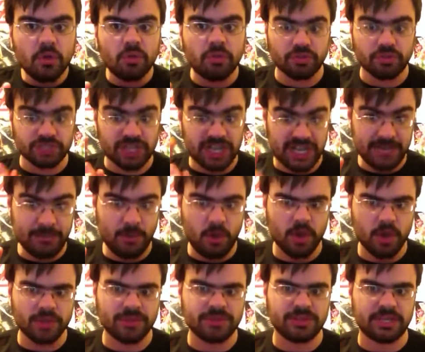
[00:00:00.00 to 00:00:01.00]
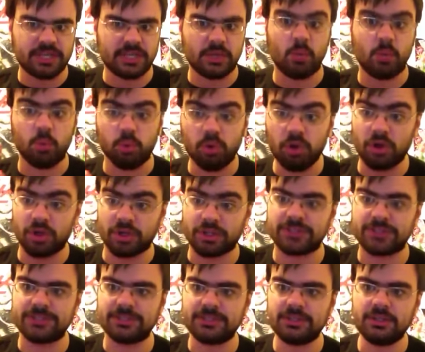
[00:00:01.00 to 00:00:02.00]
the Time Arc thing
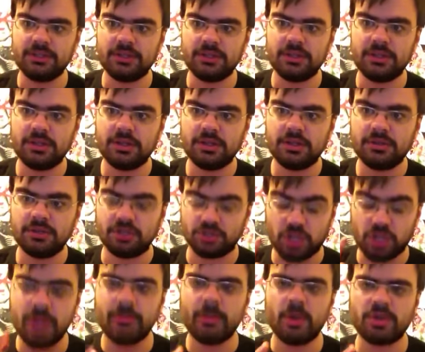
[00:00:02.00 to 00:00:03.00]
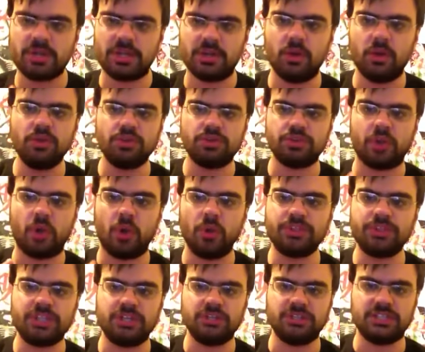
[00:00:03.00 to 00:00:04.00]
worked. The Time Arc that
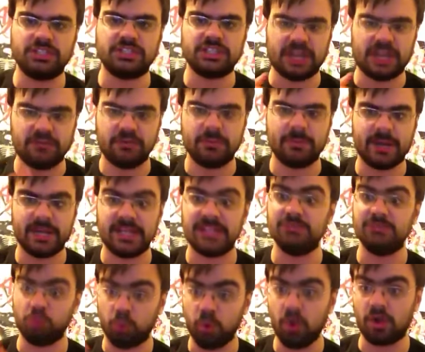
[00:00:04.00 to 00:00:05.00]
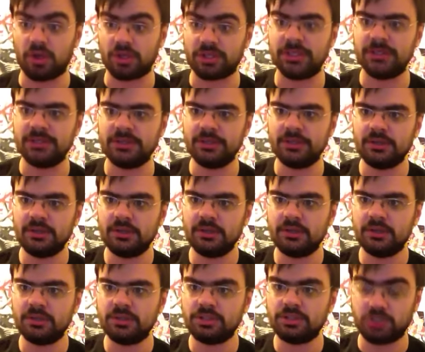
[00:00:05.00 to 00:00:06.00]
Altair did to everybody worked
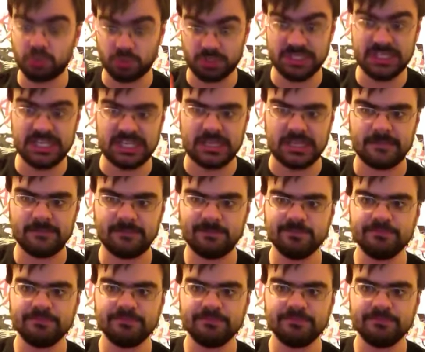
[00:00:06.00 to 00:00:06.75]
to a T.